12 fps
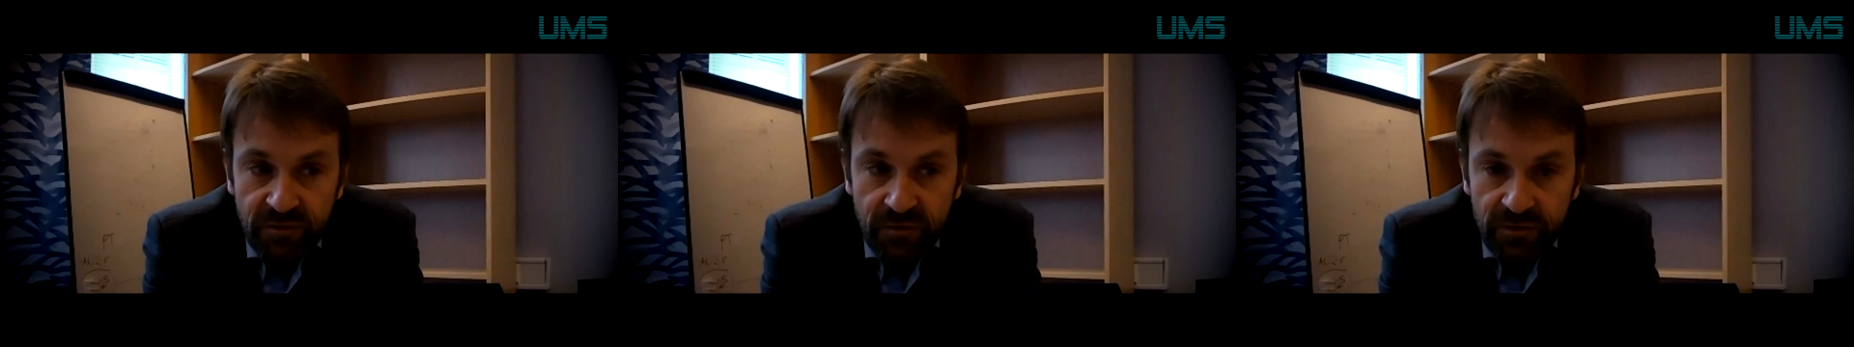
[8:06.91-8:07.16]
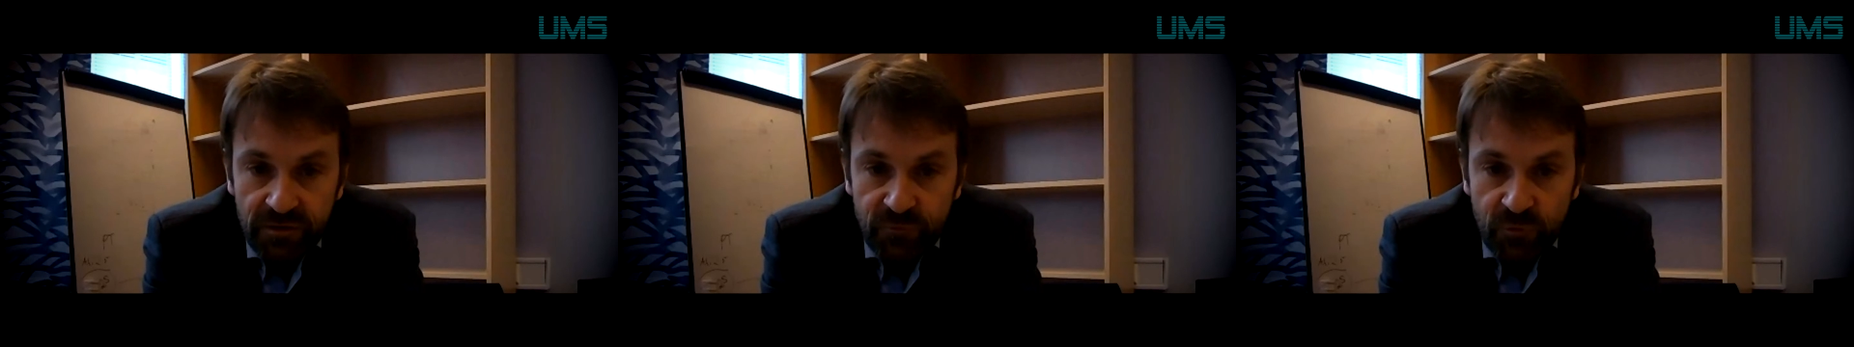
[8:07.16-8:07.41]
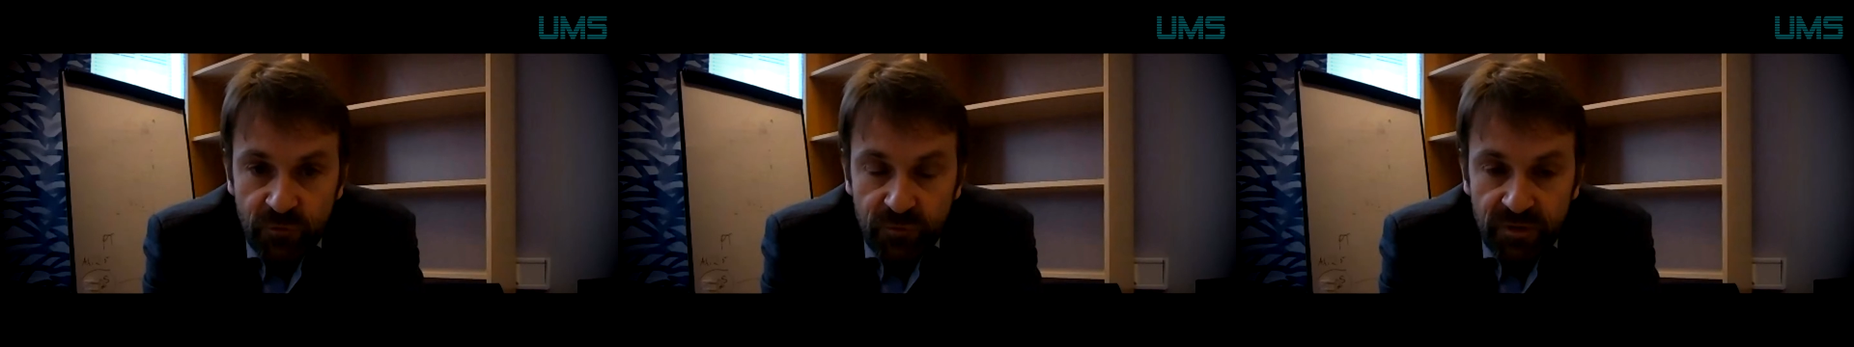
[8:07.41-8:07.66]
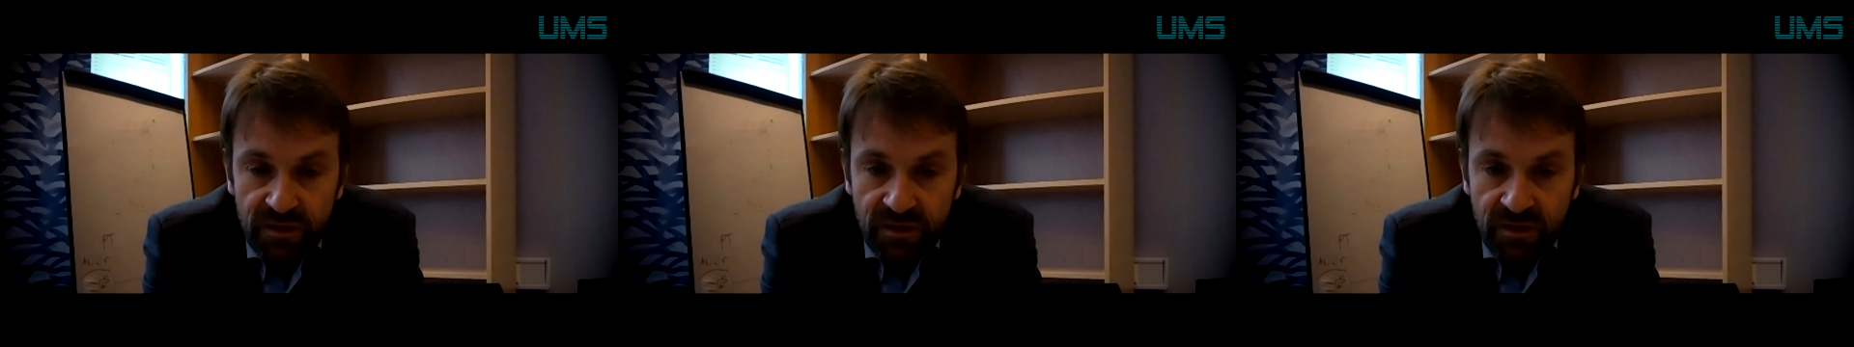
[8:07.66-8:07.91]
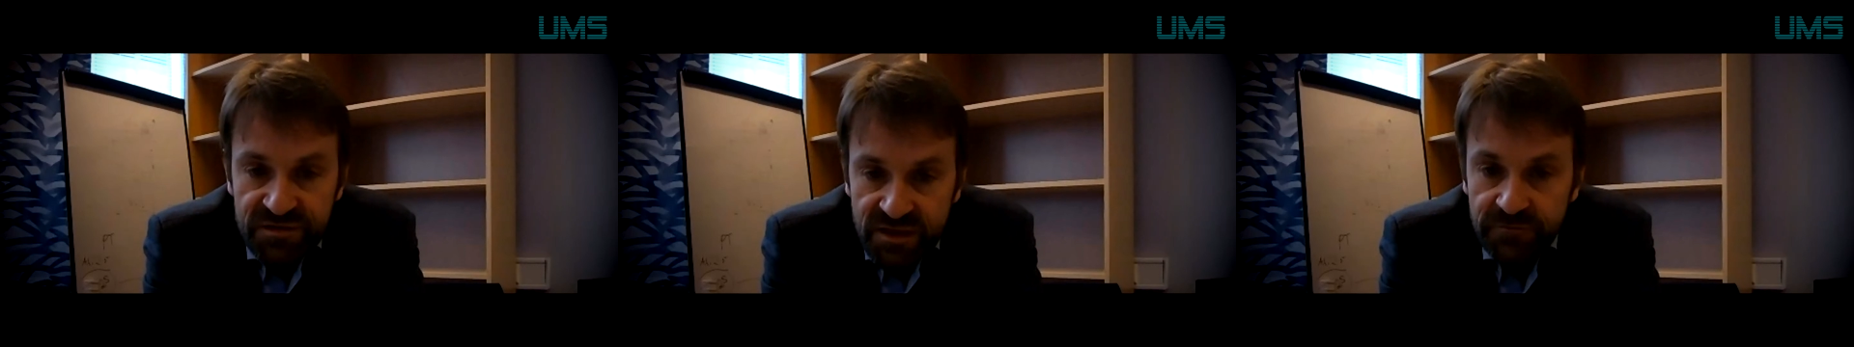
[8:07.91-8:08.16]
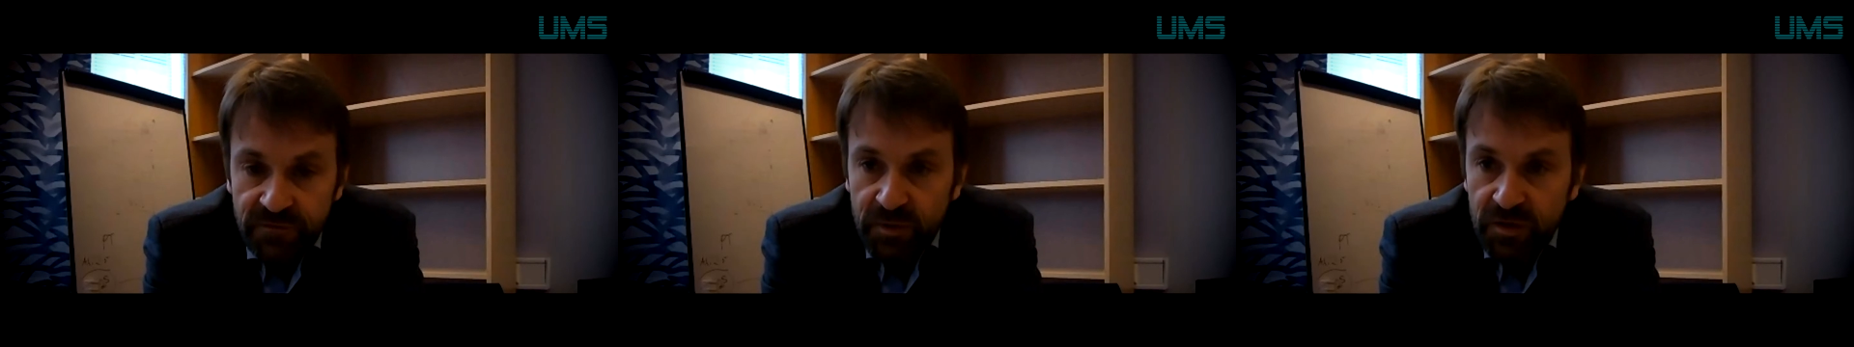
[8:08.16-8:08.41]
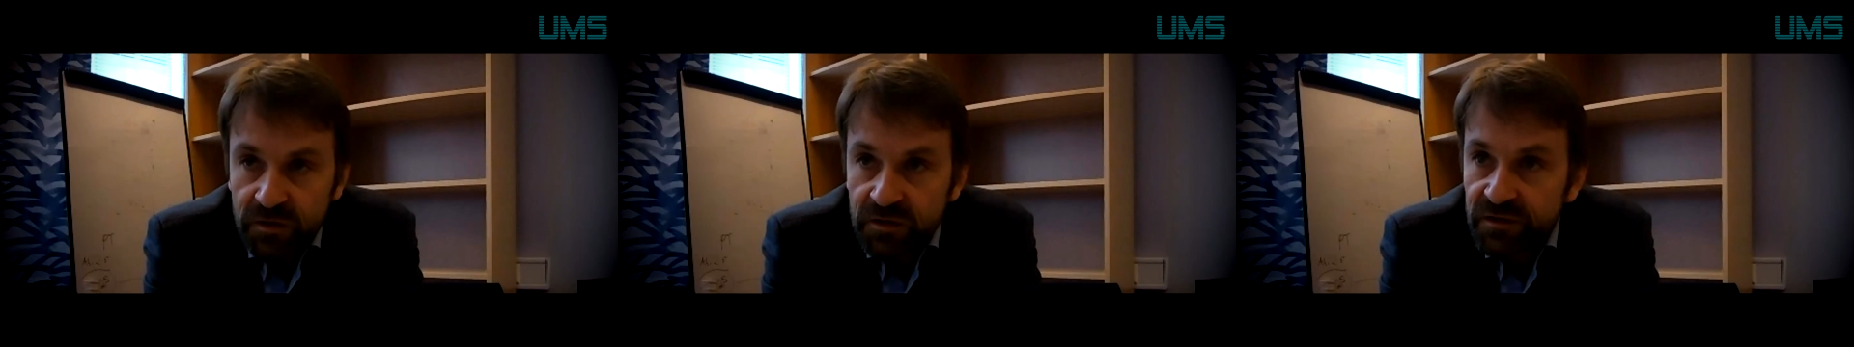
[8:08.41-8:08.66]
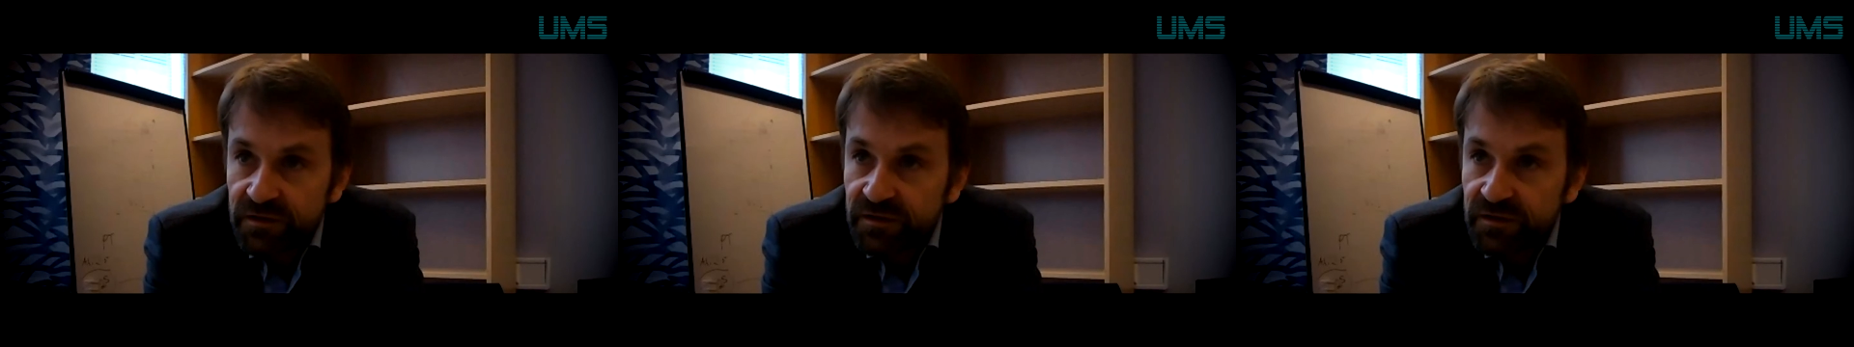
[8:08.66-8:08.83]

target would be achievable,